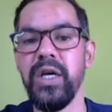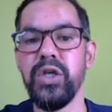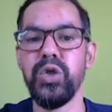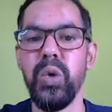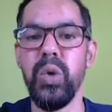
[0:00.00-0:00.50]

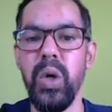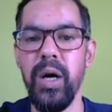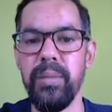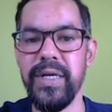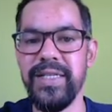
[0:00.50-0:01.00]

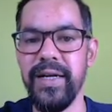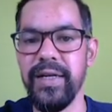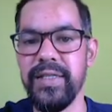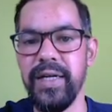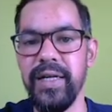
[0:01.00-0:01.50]
so budget
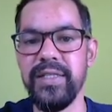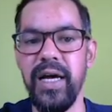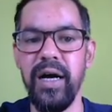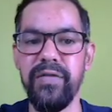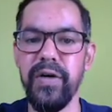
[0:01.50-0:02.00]
receipt is
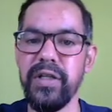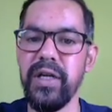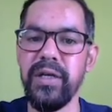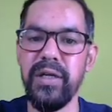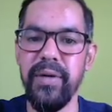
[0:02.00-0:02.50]

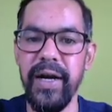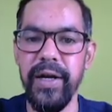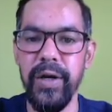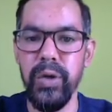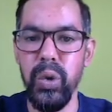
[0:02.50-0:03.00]
further
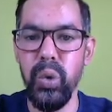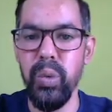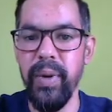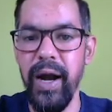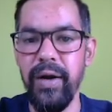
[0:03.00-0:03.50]
divided into
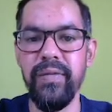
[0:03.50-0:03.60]
two part.